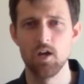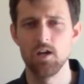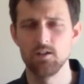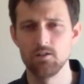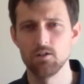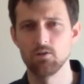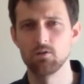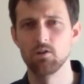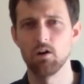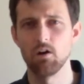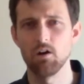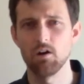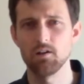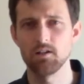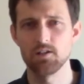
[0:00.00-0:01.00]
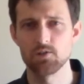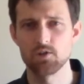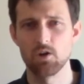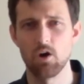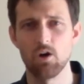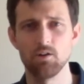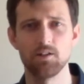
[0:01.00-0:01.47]
You know, God is
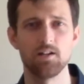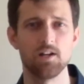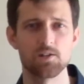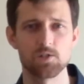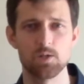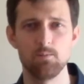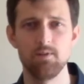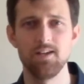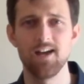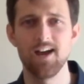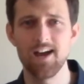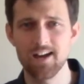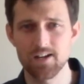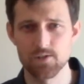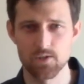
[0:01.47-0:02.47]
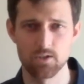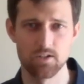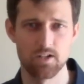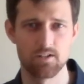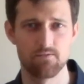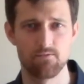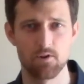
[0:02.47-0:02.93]
calling us to be
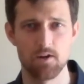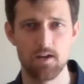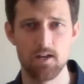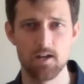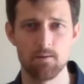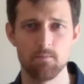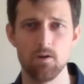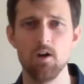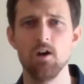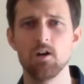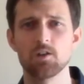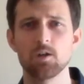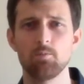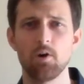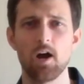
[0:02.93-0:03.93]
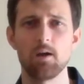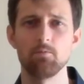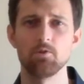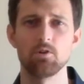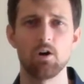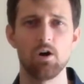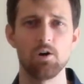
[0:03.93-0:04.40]
excellent for Him. The
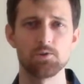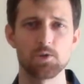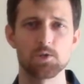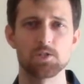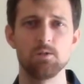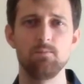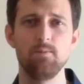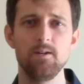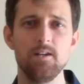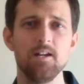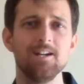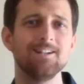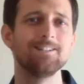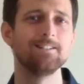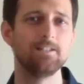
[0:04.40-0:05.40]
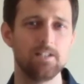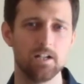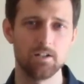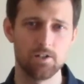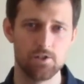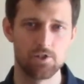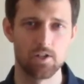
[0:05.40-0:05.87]
Bible calls us to be
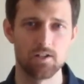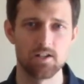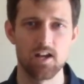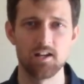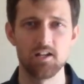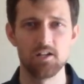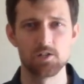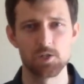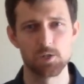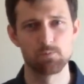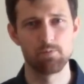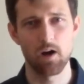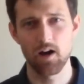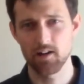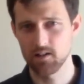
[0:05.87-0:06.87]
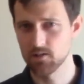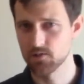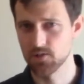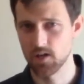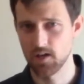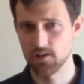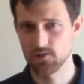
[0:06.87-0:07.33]
diligent, and it
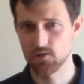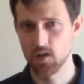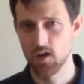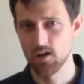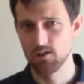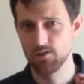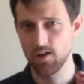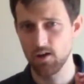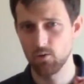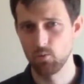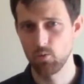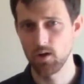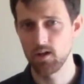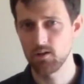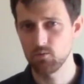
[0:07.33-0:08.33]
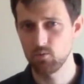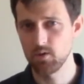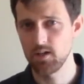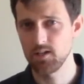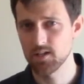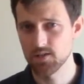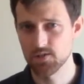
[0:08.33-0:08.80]
inspires us that when
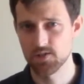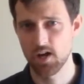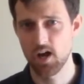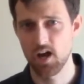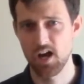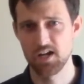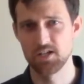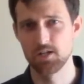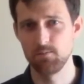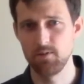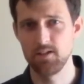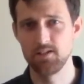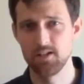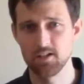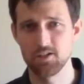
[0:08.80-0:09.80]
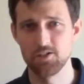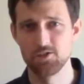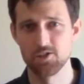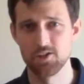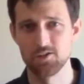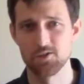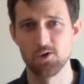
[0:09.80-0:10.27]
we decide to be
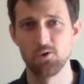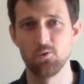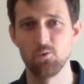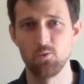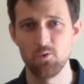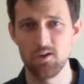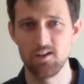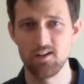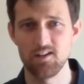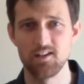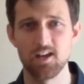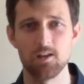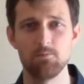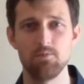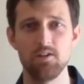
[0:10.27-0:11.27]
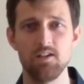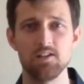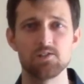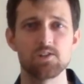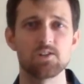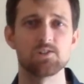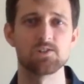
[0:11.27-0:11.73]
diligent, we can be
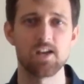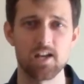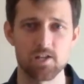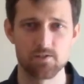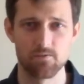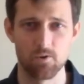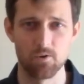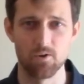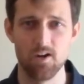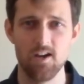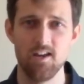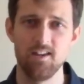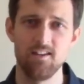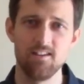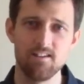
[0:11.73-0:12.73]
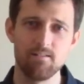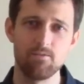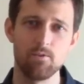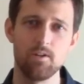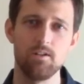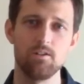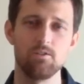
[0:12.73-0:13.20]
successful if
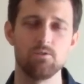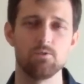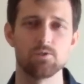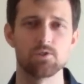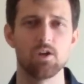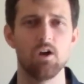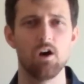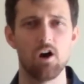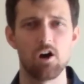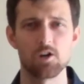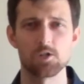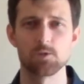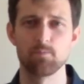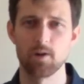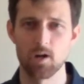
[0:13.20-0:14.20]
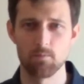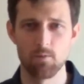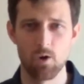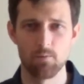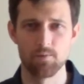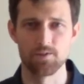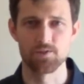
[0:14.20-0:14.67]
we use our spare
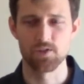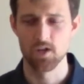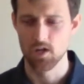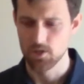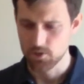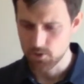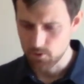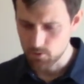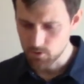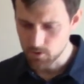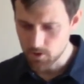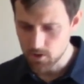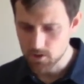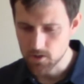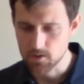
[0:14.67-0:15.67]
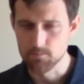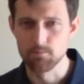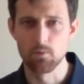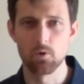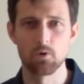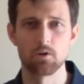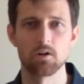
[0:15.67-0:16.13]
moments to learn
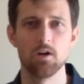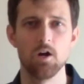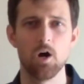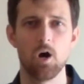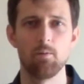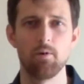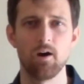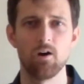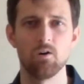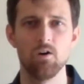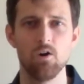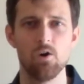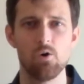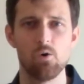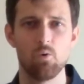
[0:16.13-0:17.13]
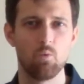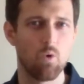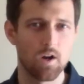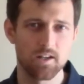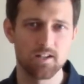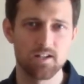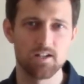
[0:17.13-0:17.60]
more about
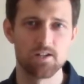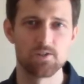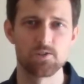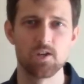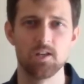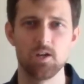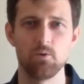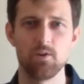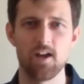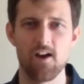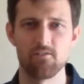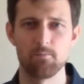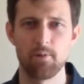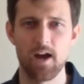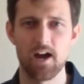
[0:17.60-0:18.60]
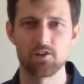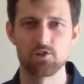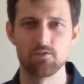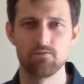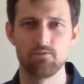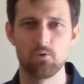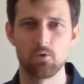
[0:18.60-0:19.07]
what it is that we have a
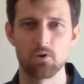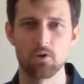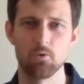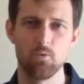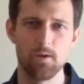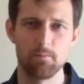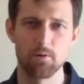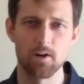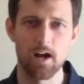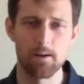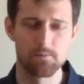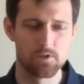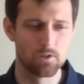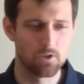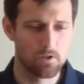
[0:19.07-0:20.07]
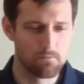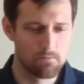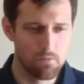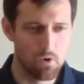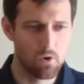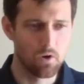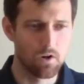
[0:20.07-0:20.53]
passion for. We perhaps learn
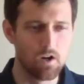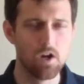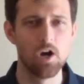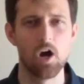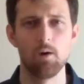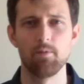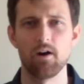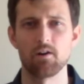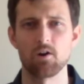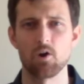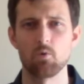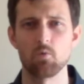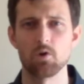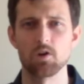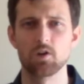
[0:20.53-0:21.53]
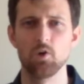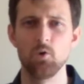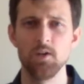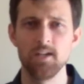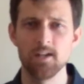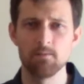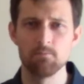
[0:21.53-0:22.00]
more about our work.
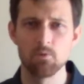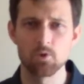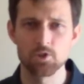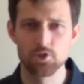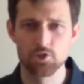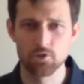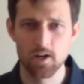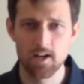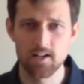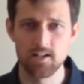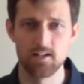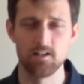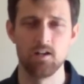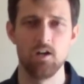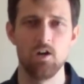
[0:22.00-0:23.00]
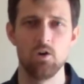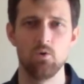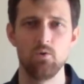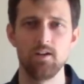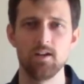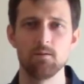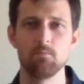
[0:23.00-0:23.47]
We get more training.
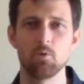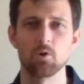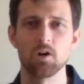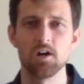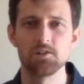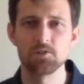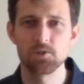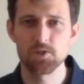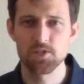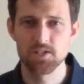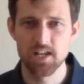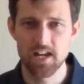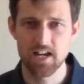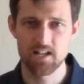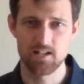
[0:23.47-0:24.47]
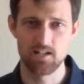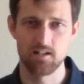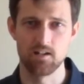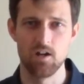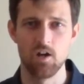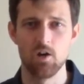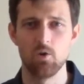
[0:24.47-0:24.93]
We get more
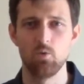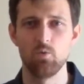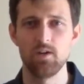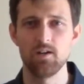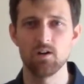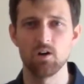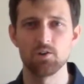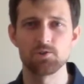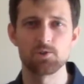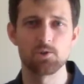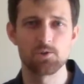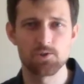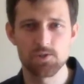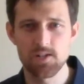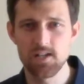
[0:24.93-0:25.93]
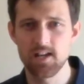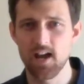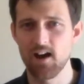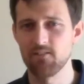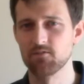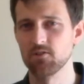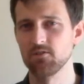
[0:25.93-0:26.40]
understanding we also seek
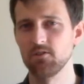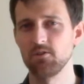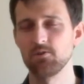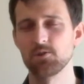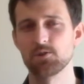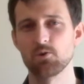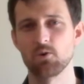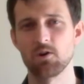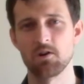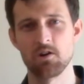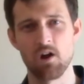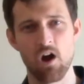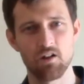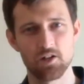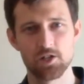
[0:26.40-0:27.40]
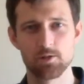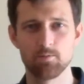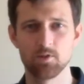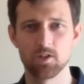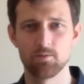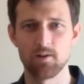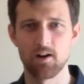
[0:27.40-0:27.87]
after those who are
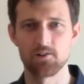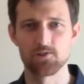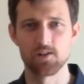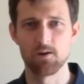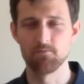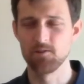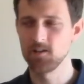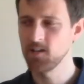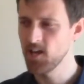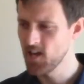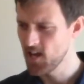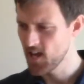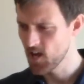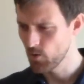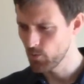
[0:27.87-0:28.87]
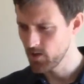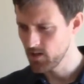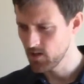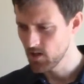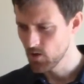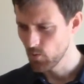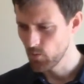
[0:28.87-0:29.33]
knowledgeable about something and
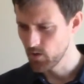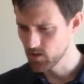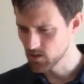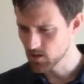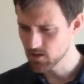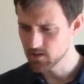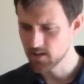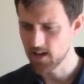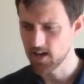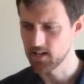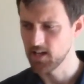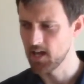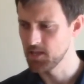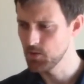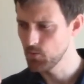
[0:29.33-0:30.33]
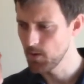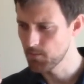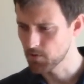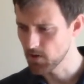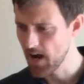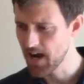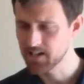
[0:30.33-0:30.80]
we, we learn that and then we
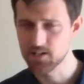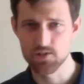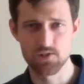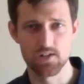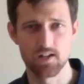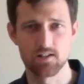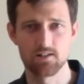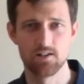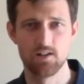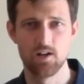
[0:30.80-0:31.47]
practice it.